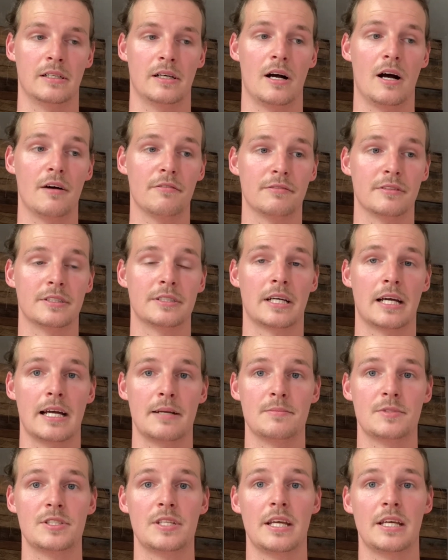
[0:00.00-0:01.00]

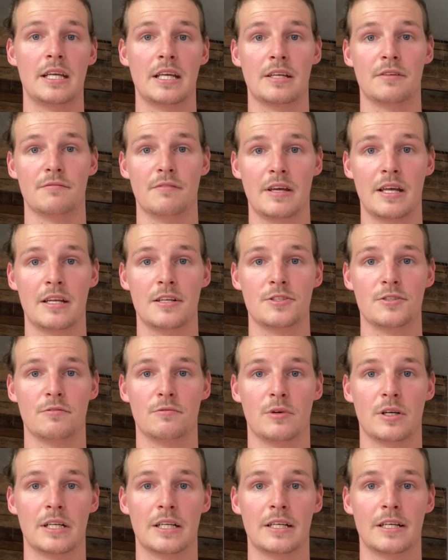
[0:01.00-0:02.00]
Oftentimes taking advantage of
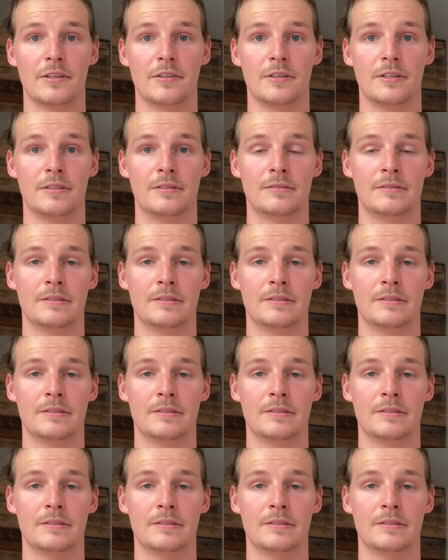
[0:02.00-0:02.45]
one another